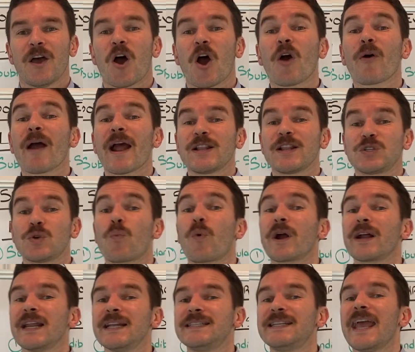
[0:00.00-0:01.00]
All right, so
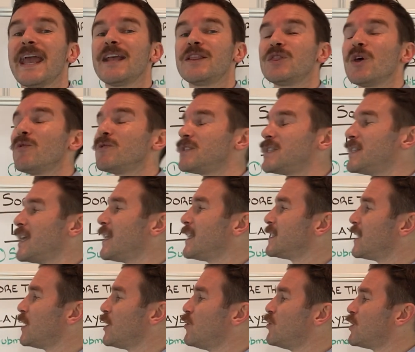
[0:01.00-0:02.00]
we're gonna take those things
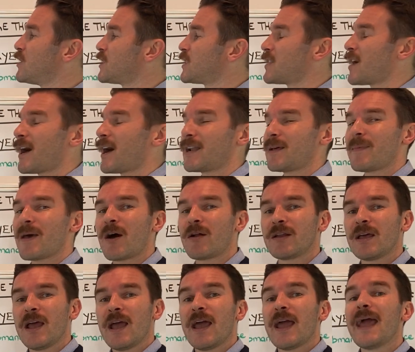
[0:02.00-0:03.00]
that you just thought
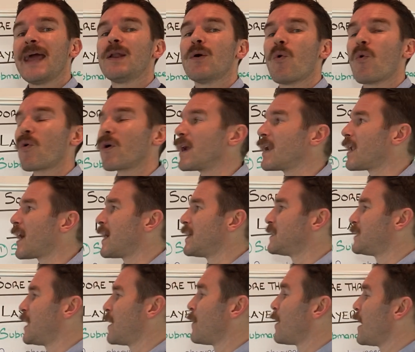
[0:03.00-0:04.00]
about and
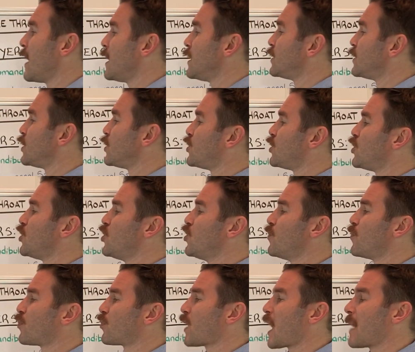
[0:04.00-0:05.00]
organize them into
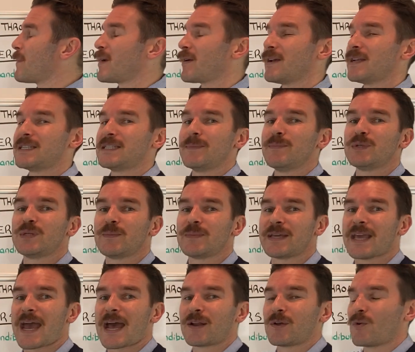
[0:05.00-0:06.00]
two primary symptom
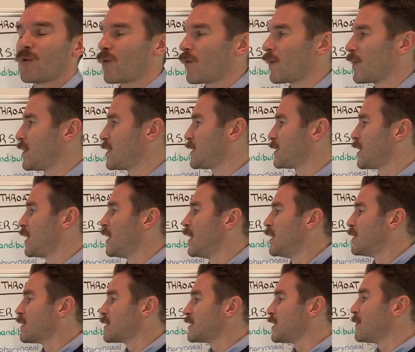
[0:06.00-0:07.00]
categories.
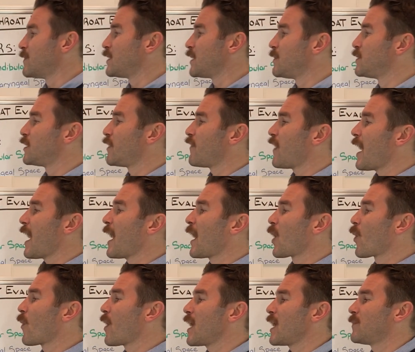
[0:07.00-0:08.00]
Symptoms of
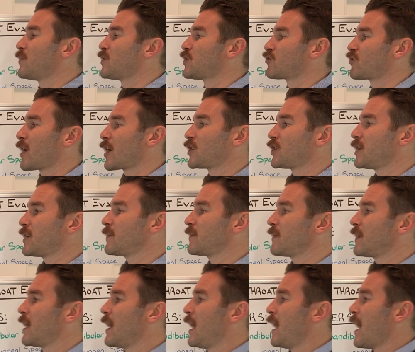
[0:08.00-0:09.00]
airway
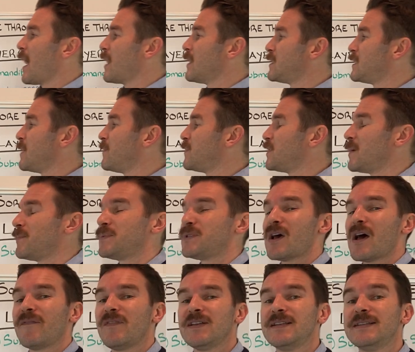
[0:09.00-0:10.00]
obstruction and symptoms
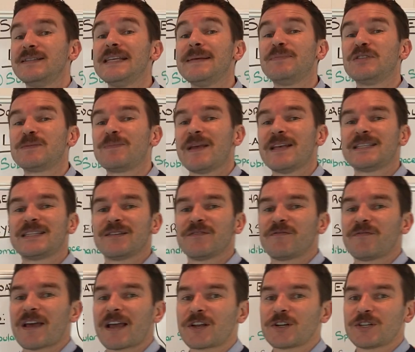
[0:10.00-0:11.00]
of a deep space
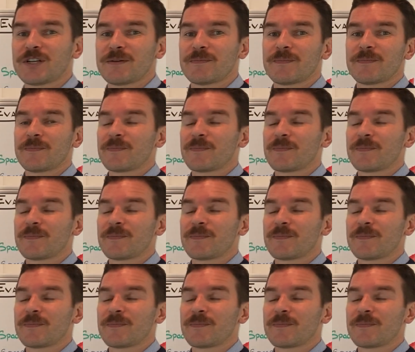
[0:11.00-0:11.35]
infection.